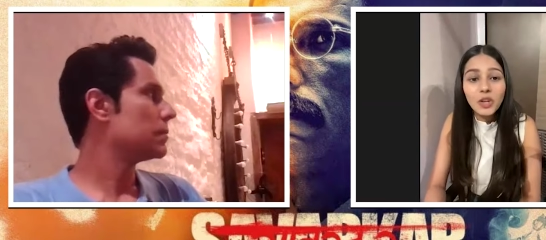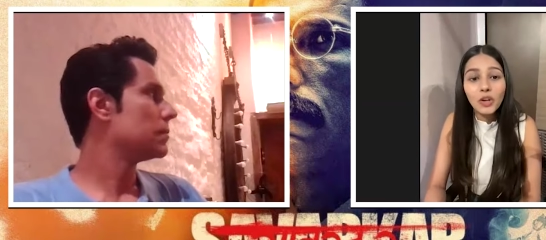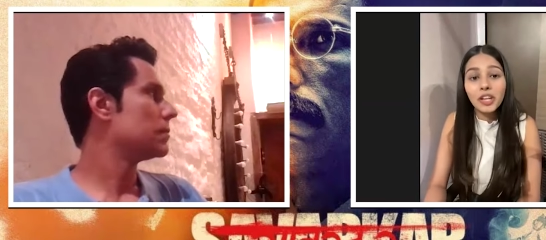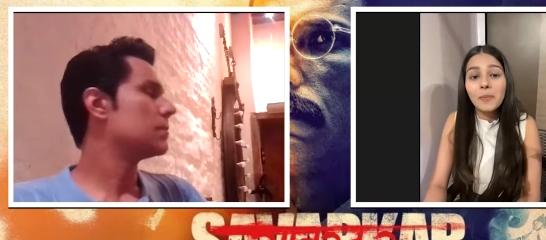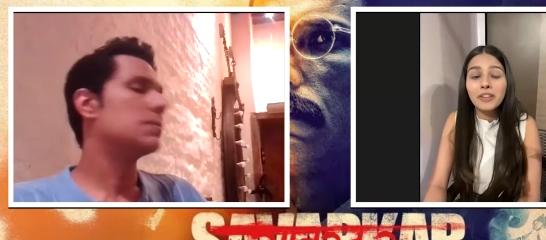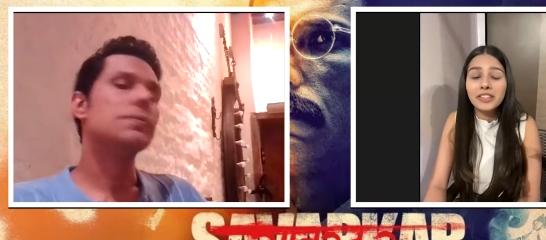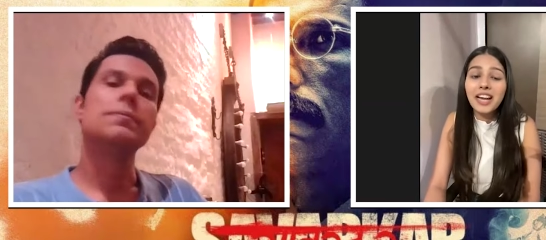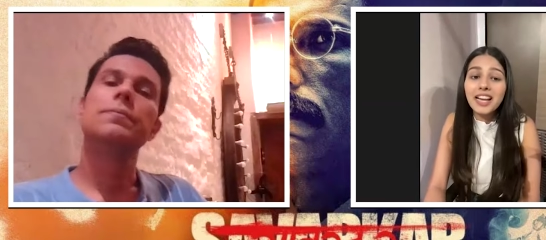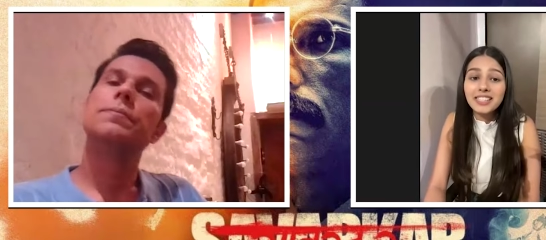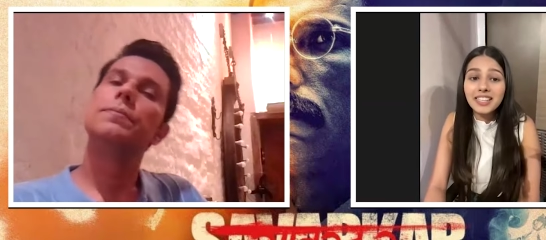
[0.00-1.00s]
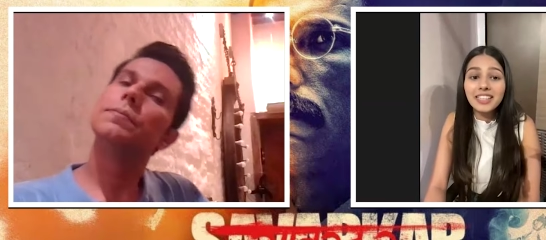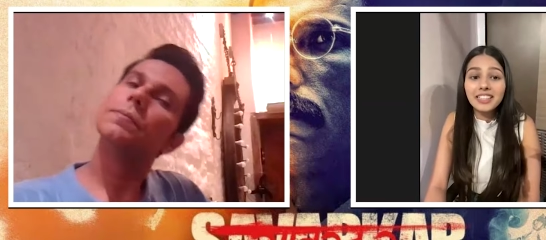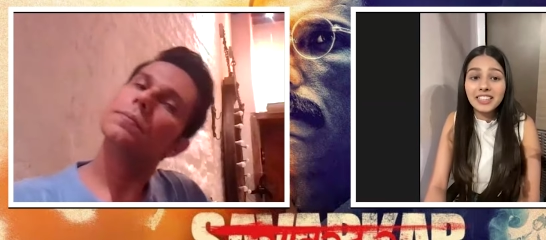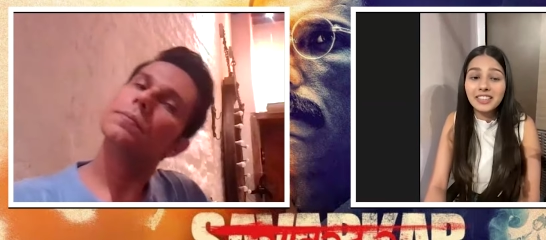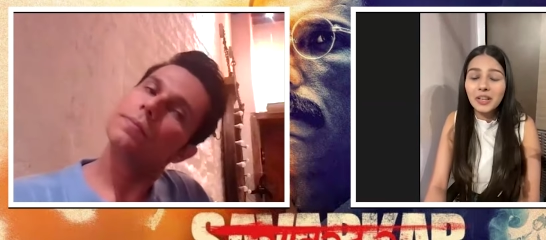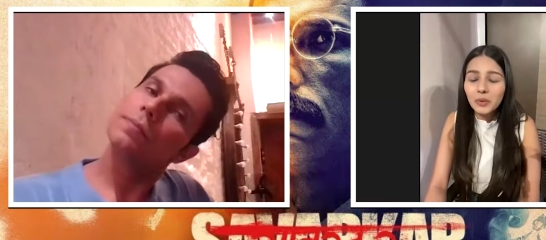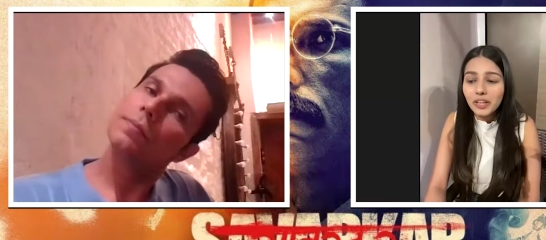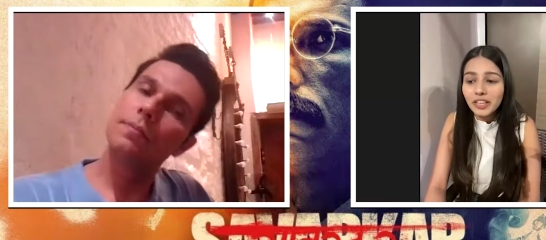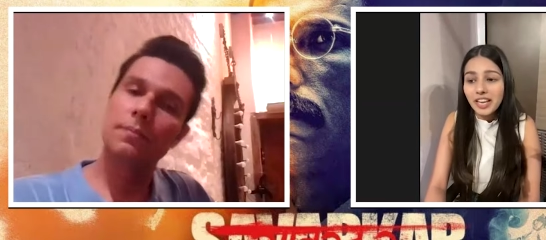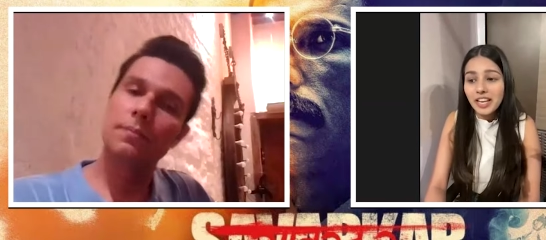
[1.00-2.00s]
Speaker 1: Talking about the casting, Ankita
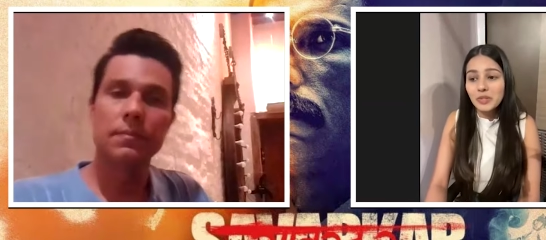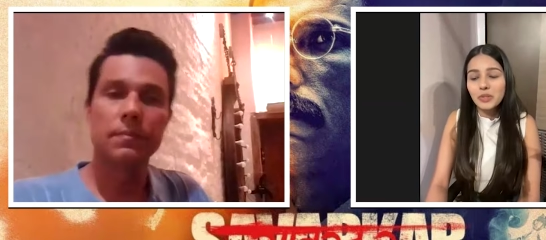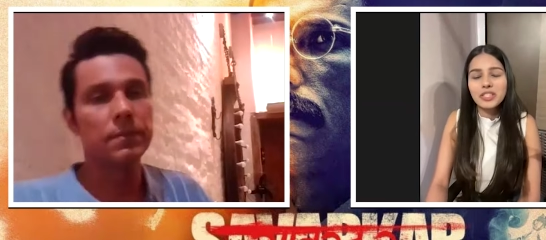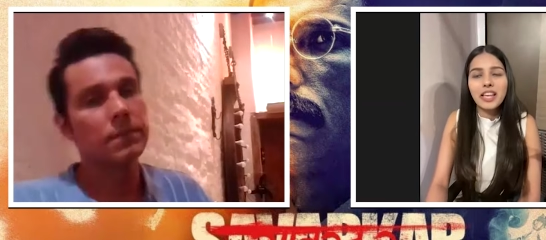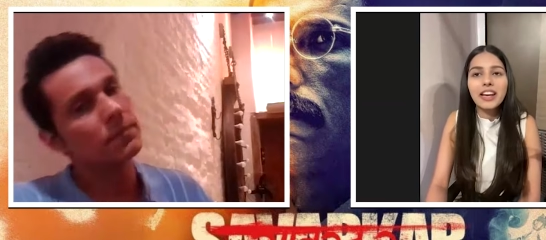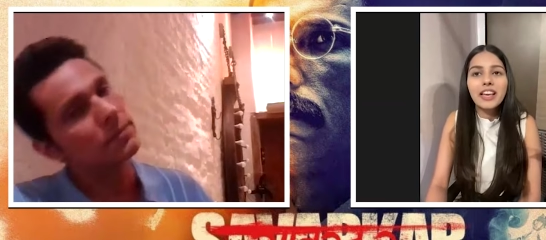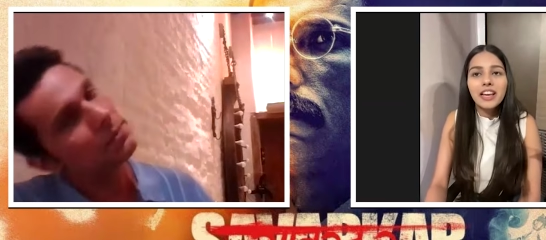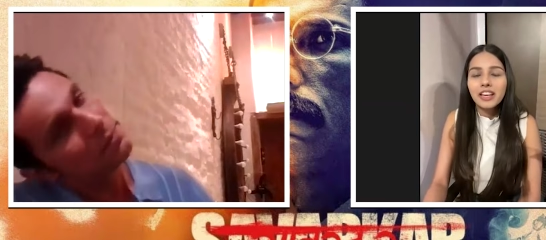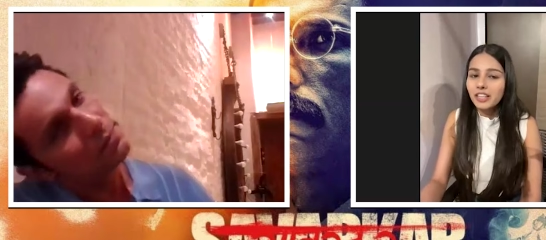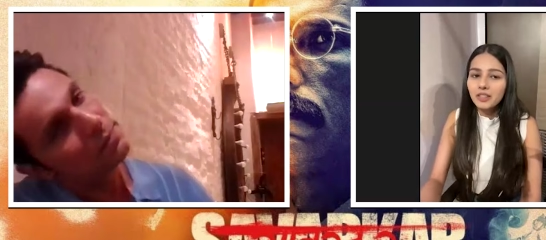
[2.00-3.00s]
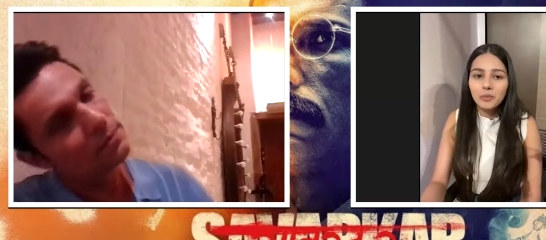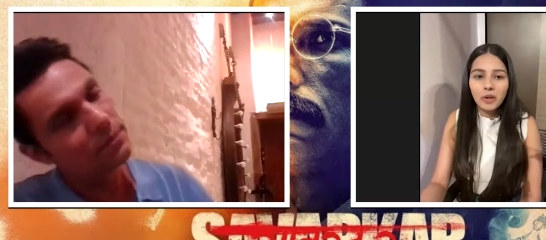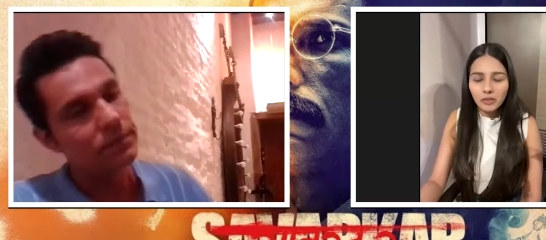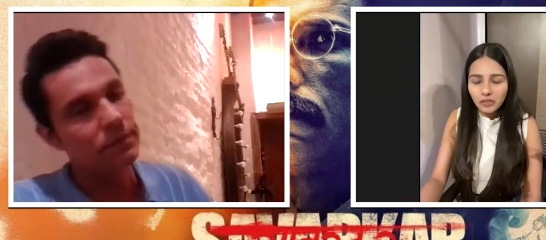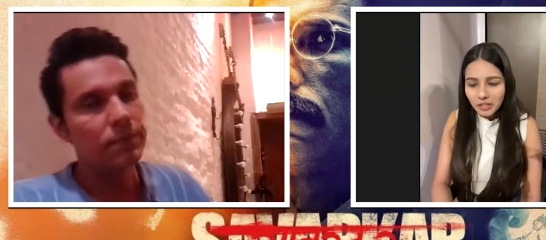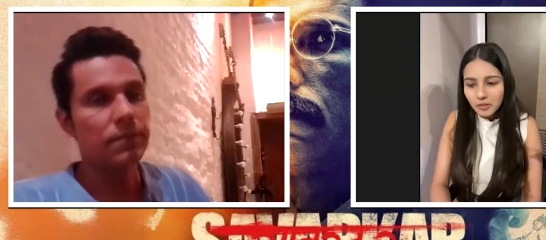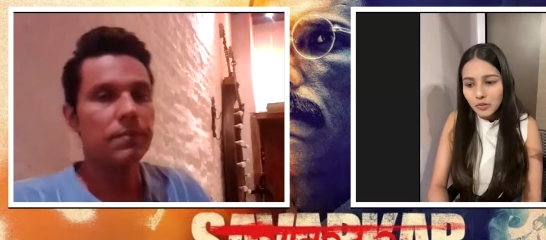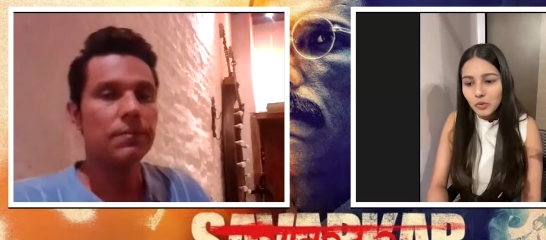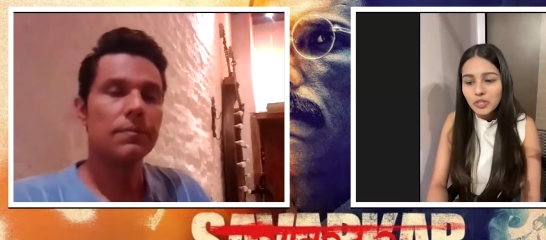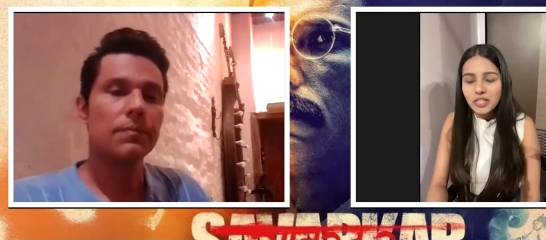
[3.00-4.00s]
Lokhande, as you said in one of the
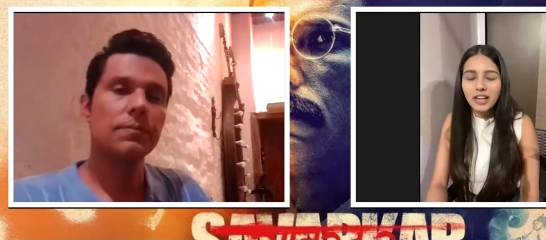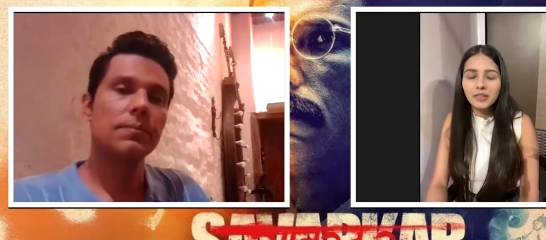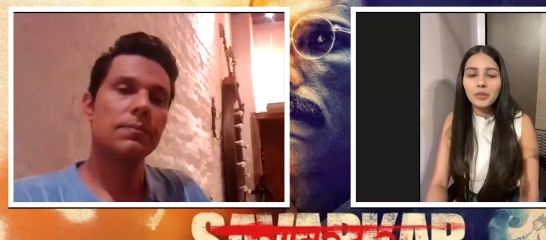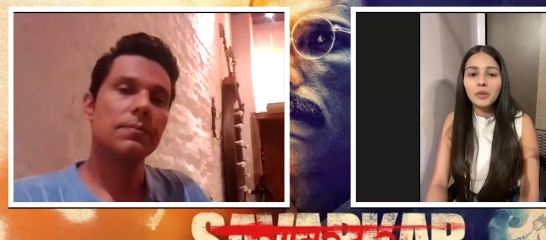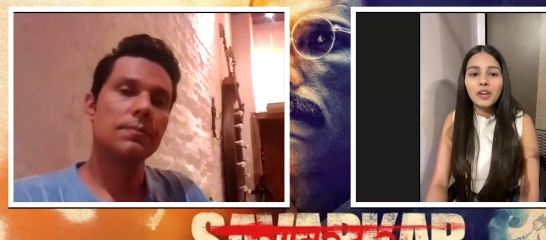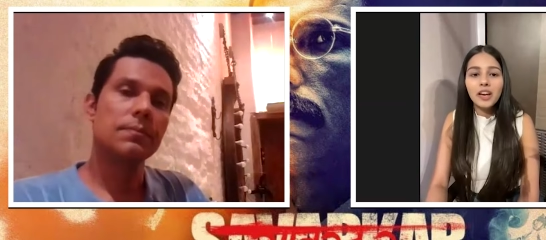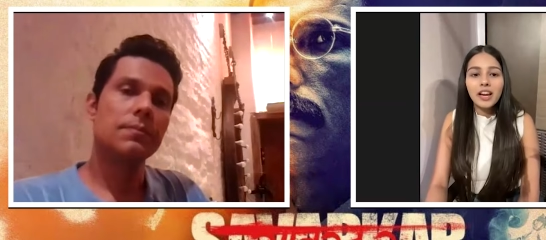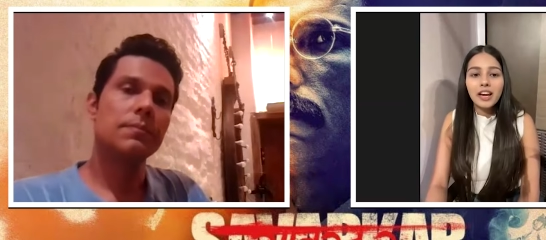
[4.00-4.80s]
interviews that, you know,